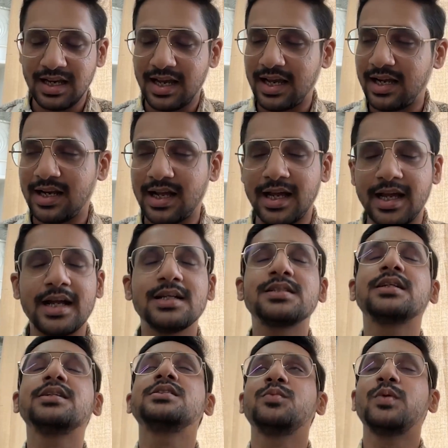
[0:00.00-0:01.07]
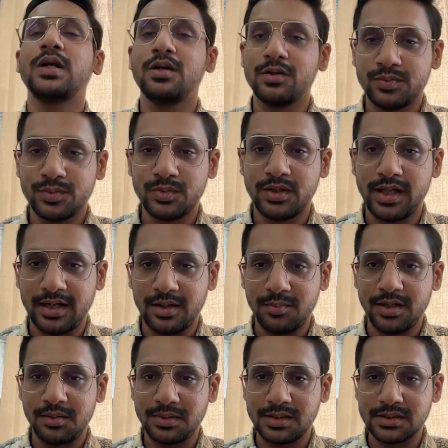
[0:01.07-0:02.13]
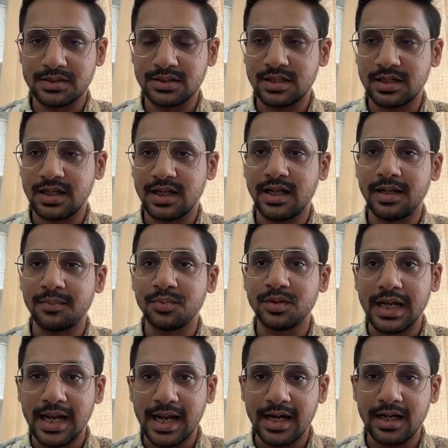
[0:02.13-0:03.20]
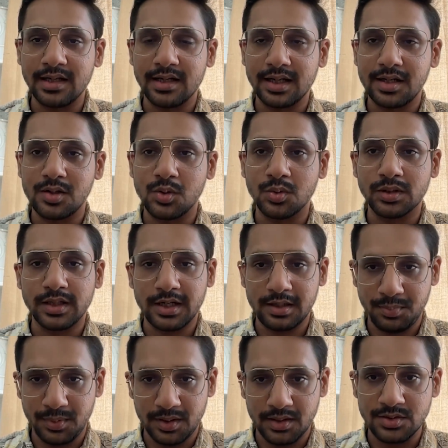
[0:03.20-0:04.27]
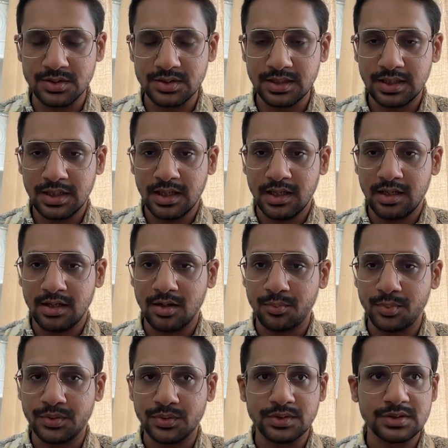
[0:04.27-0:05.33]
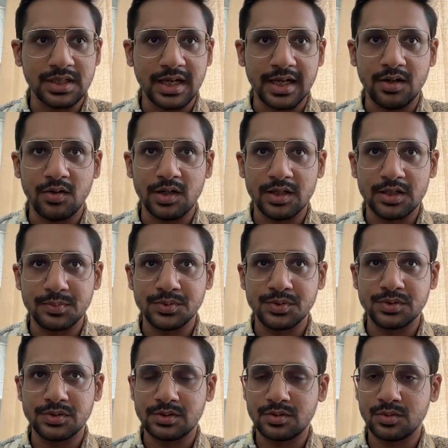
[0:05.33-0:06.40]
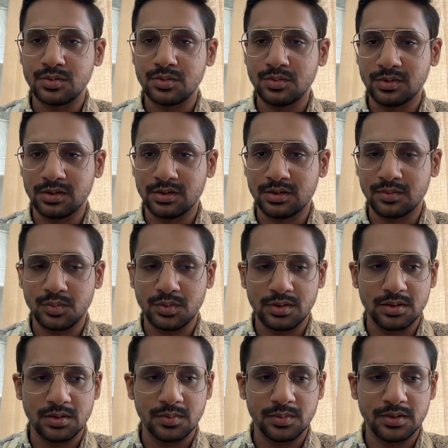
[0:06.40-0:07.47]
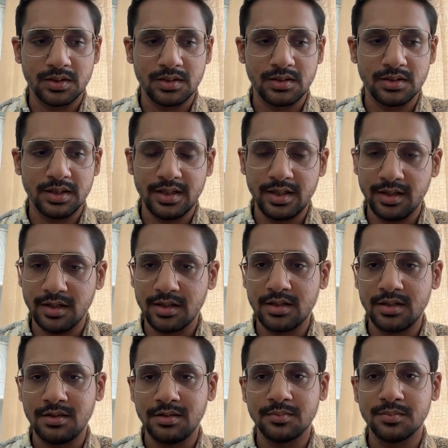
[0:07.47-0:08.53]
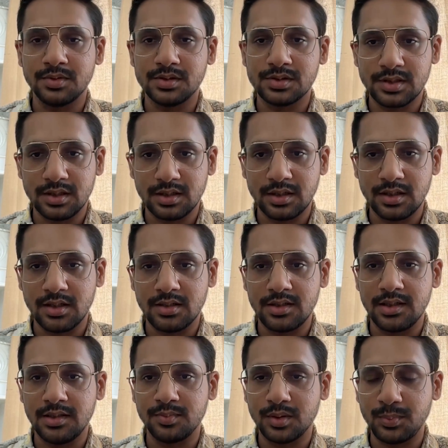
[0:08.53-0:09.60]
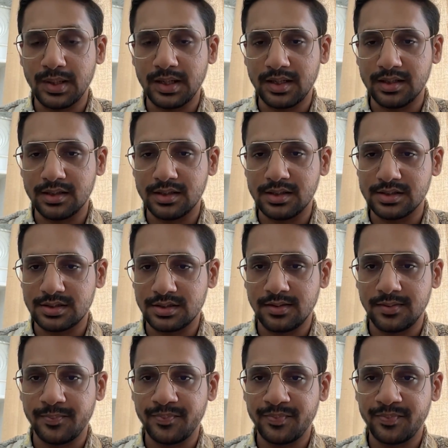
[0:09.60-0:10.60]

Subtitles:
And I had such a wonderful time at Mastercard, and I'm glad that I took that plunge. Because I got exposure to work with the India team, the Sri Lanka team, the Bangladesh team.